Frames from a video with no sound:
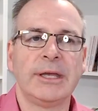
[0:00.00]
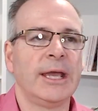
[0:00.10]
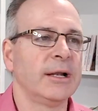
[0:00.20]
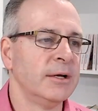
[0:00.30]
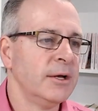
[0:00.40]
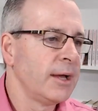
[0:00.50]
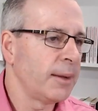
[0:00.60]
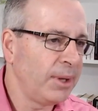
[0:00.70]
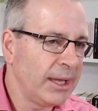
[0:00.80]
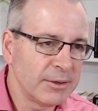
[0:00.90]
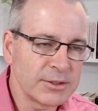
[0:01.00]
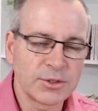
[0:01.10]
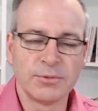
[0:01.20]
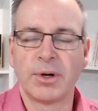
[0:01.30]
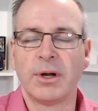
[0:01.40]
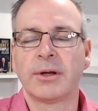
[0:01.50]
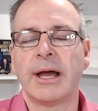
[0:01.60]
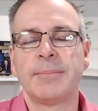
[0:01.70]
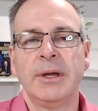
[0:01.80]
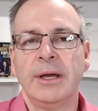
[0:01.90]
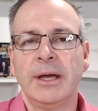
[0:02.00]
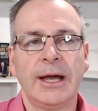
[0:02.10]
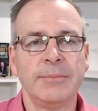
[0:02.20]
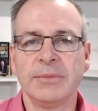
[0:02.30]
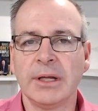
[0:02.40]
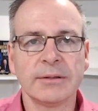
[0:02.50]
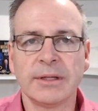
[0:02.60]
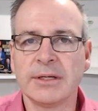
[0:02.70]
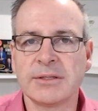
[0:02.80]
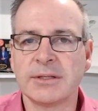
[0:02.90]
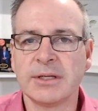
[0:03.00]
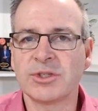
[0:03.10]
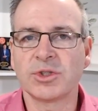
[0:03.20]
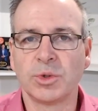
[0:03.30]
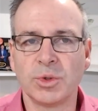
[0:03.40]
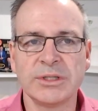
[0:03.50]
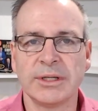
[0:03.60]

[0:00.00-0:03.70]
He had a parents who broke up. There's stories